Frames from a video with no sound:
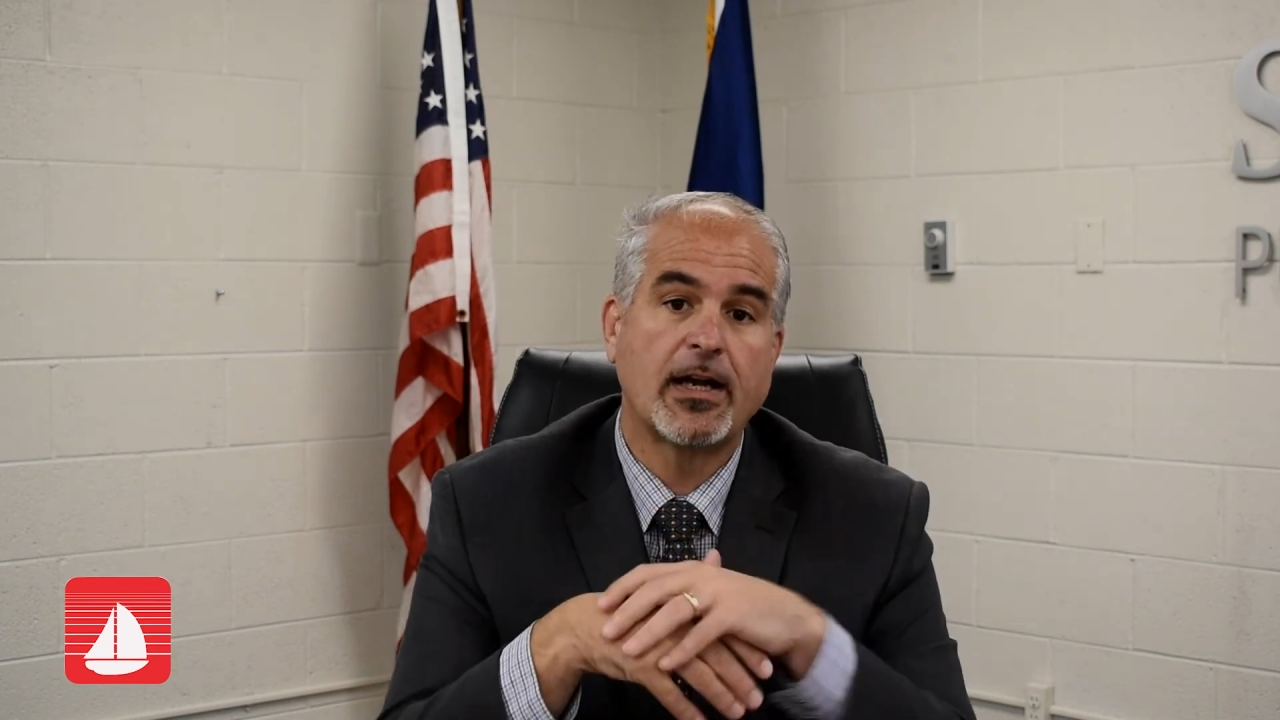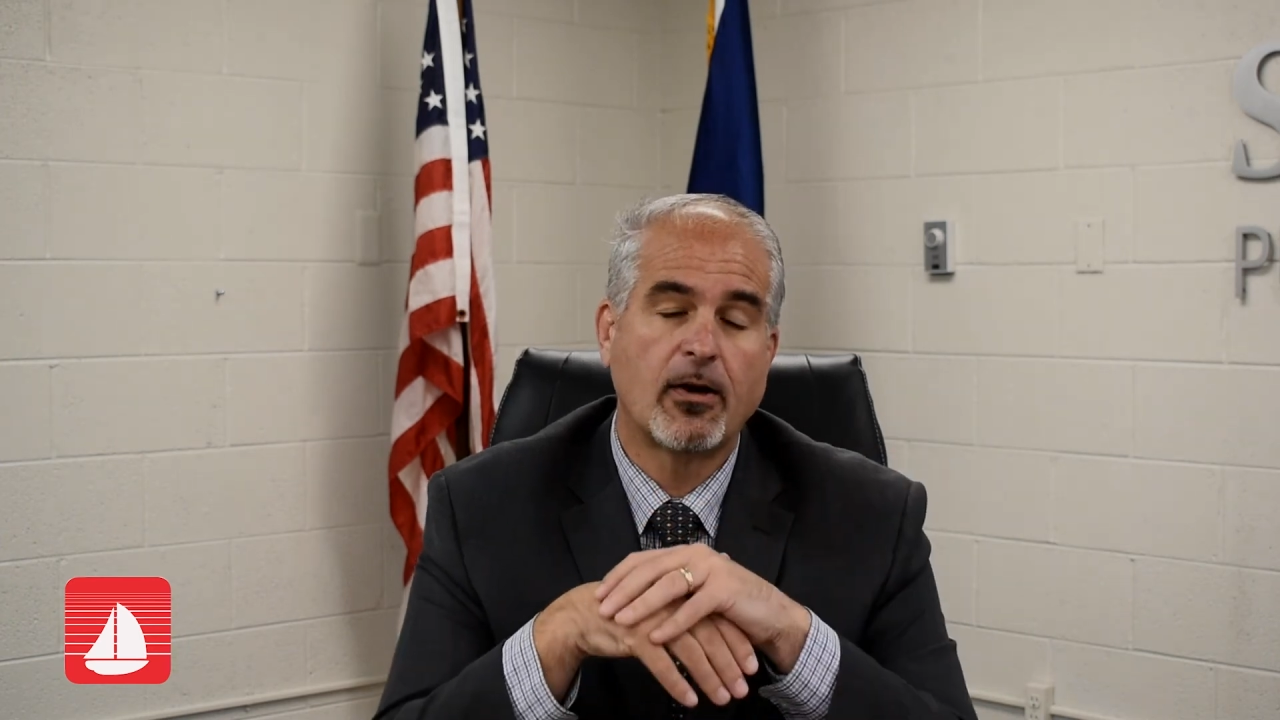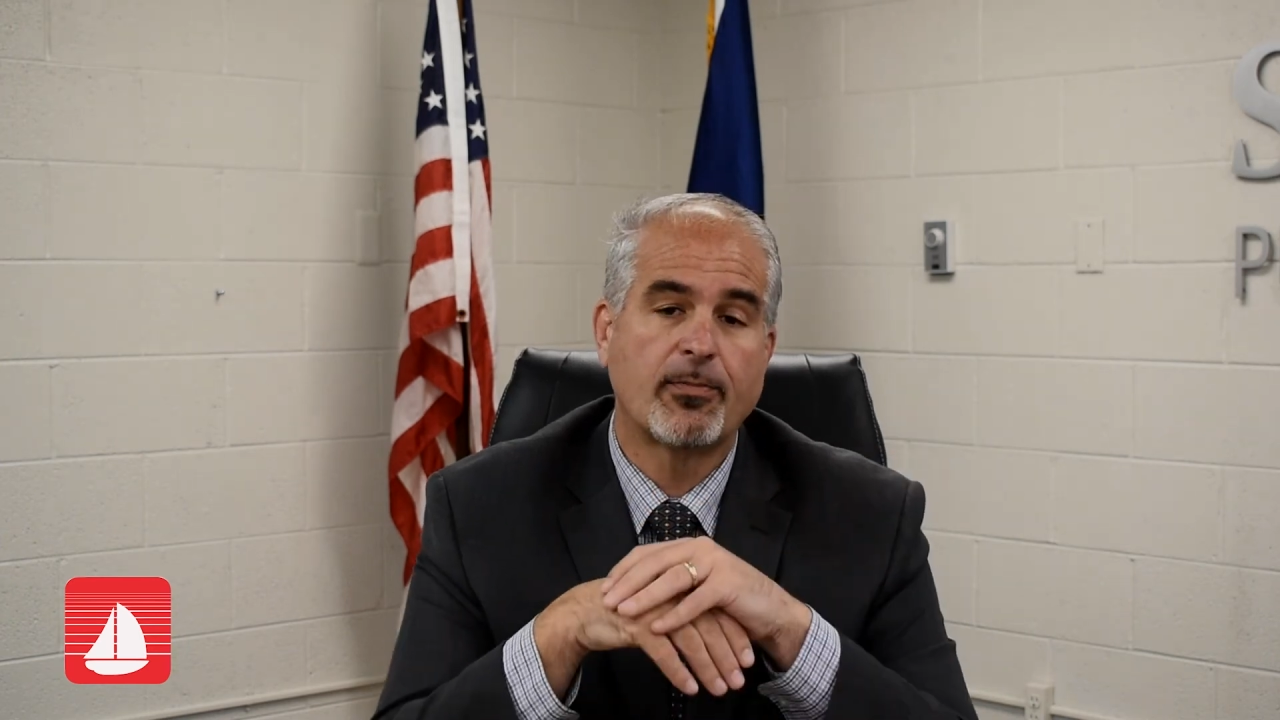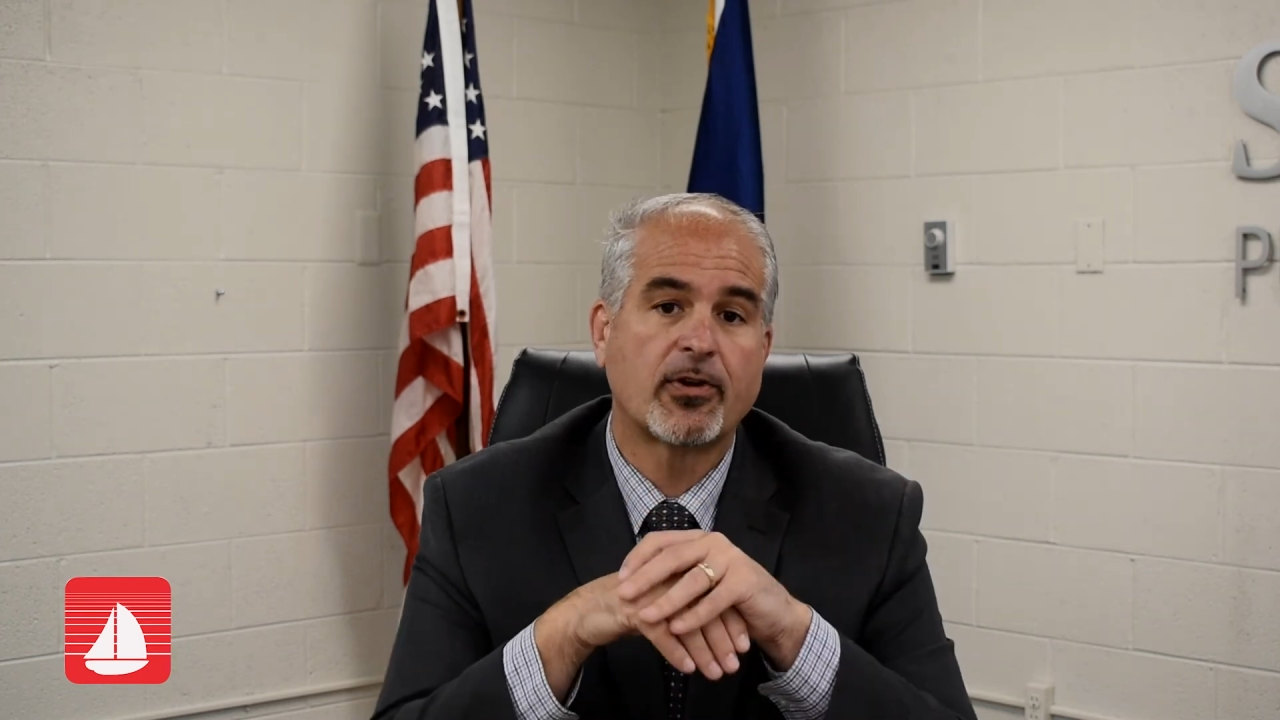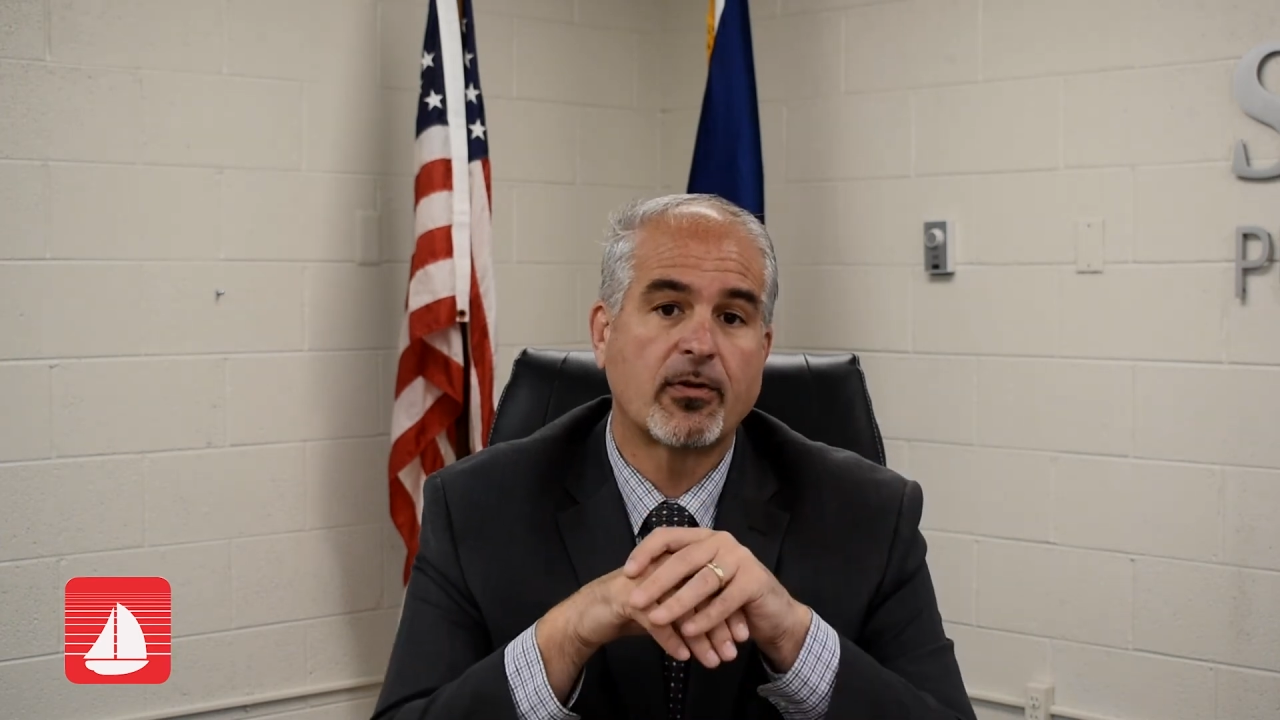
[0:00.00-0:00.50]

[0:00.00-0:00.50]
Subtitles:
and help the